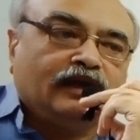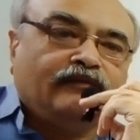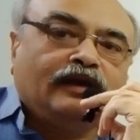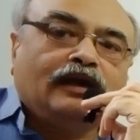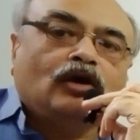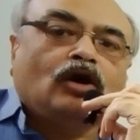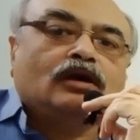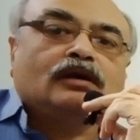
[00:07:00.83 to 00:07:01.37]
he
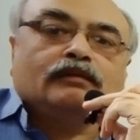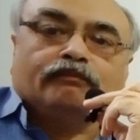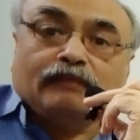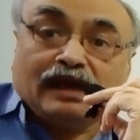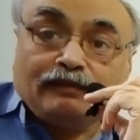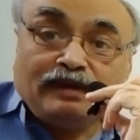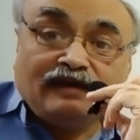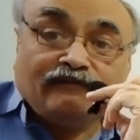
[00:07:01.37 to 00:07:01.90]
will not
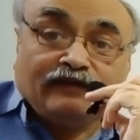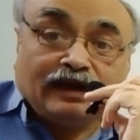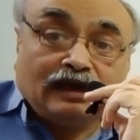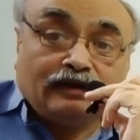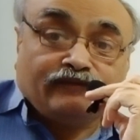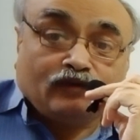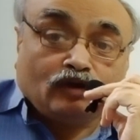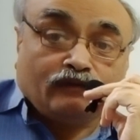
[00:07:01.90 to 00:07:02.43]
maybe
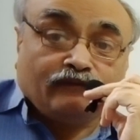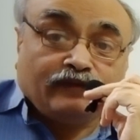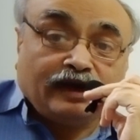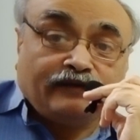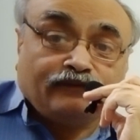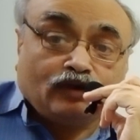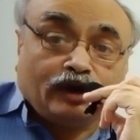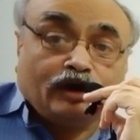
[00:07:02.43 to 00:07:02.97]
wait for
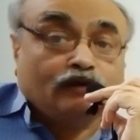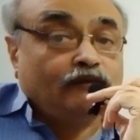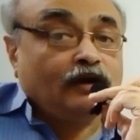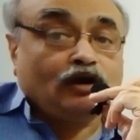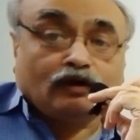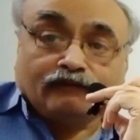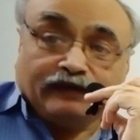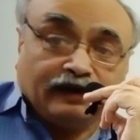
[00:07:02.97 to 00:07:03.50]
it, or will
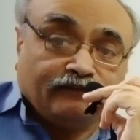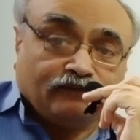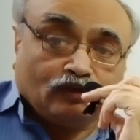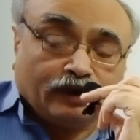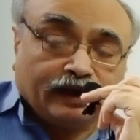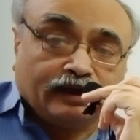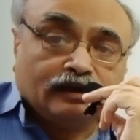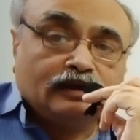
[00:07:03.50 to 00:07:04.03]
not wait
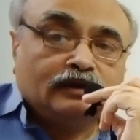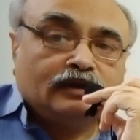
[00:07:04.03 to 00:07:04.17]
for it.